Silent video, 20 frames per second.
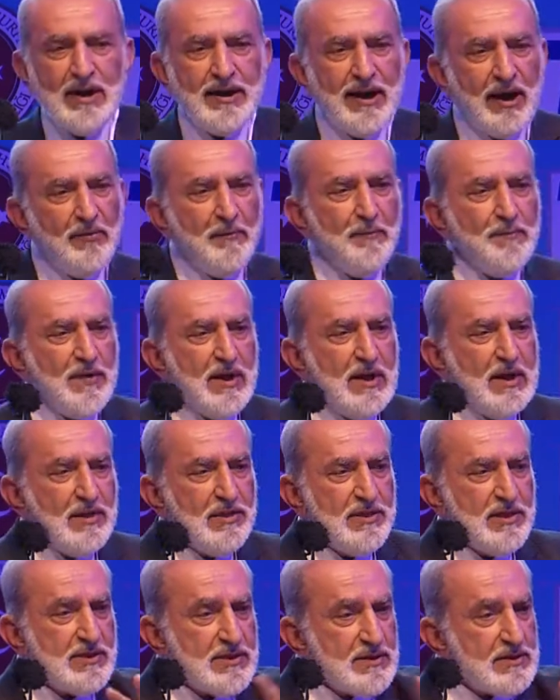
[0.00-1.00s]
Now,
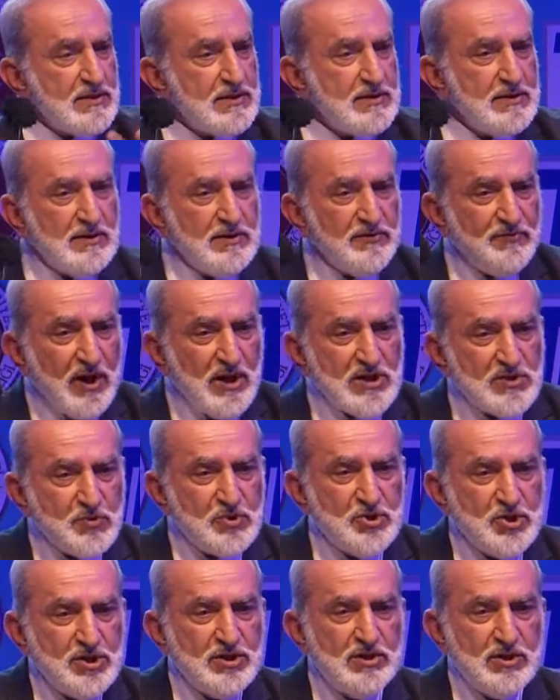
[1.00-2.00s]
this device
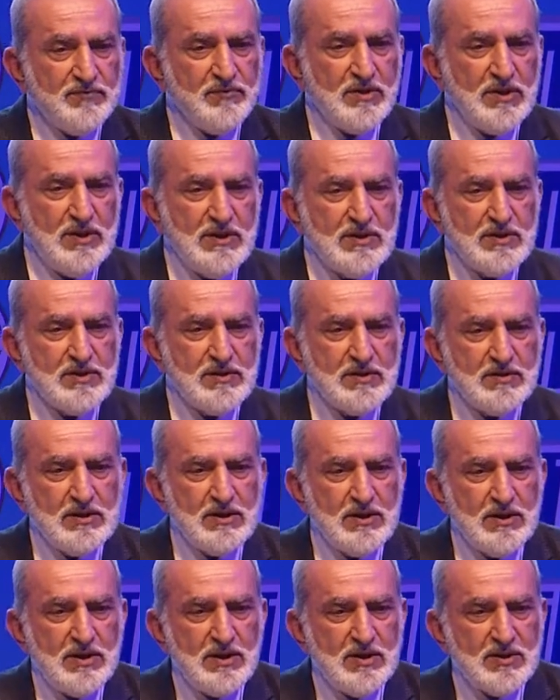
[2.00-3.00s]
which he
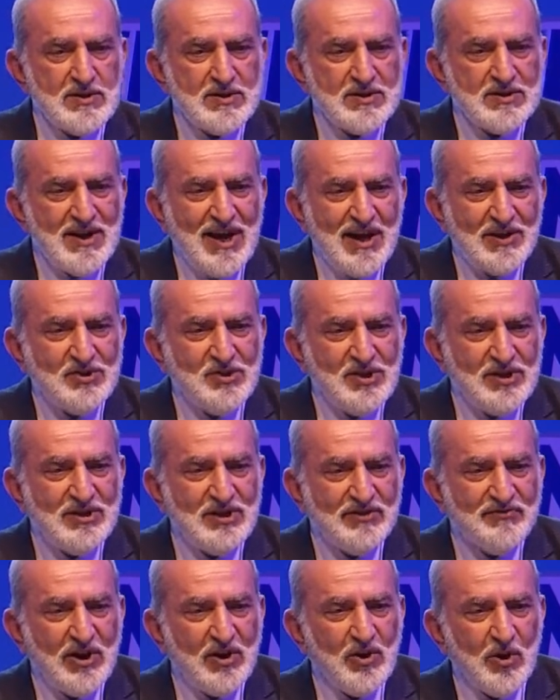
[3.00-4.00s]
has actually
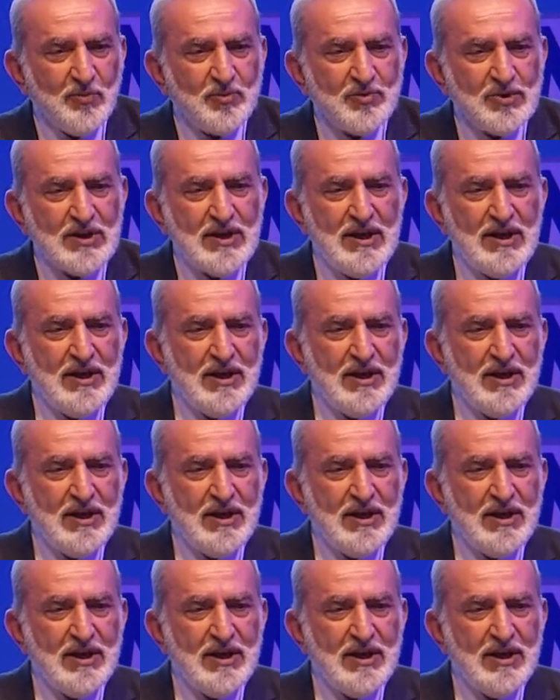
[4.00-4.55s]
developed